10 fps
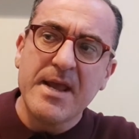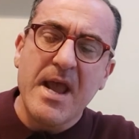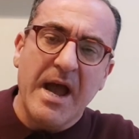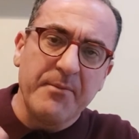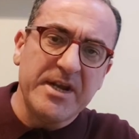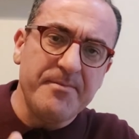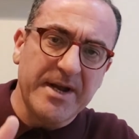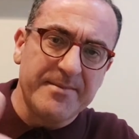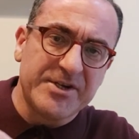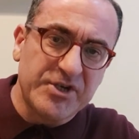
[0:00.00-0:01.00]
And when you
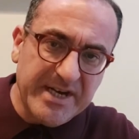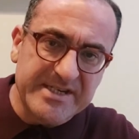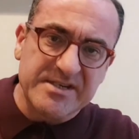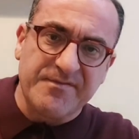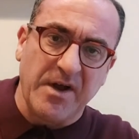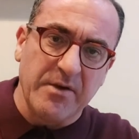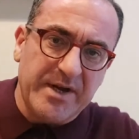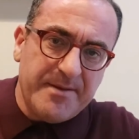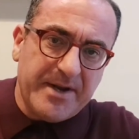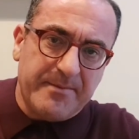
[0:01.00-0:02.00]
become a Jesus follower,
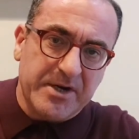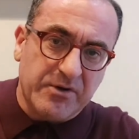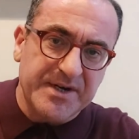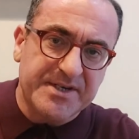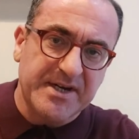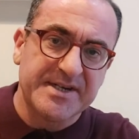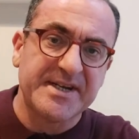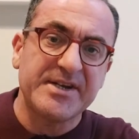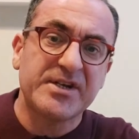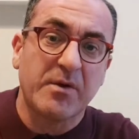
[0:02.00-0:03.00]
when you become a Christian,
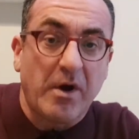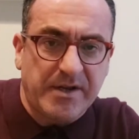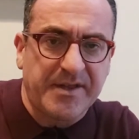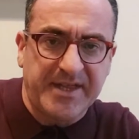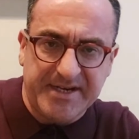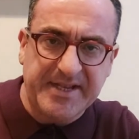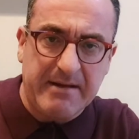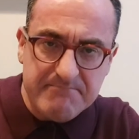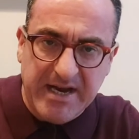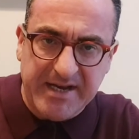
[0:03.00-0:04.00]
essentially one of the things
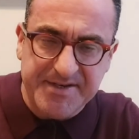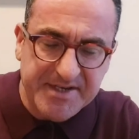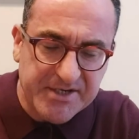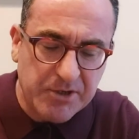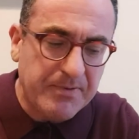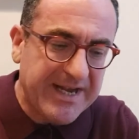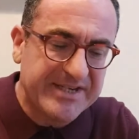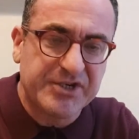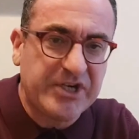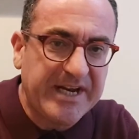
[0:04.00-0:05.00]
that means is you
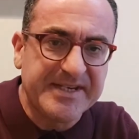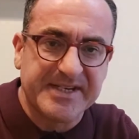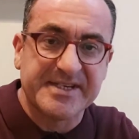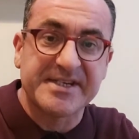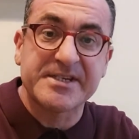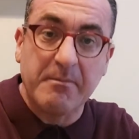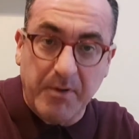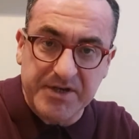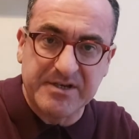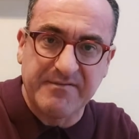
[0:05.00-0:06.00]
place Jesus as the
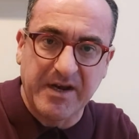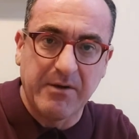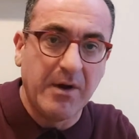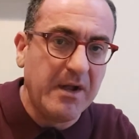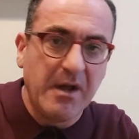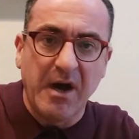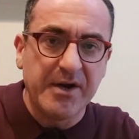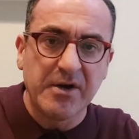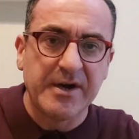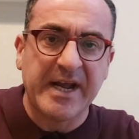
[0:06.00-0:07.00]
boss of you
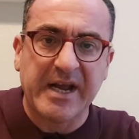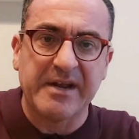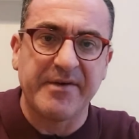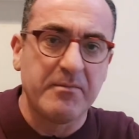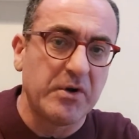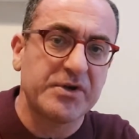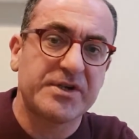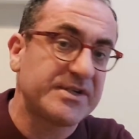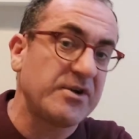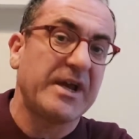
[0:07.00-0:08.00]
and not negative
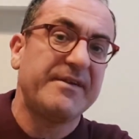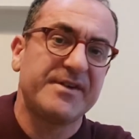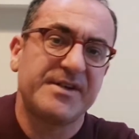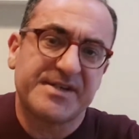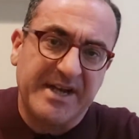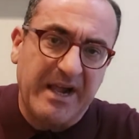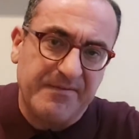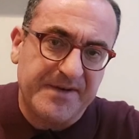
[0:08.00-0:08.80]
emotions, not even yourself.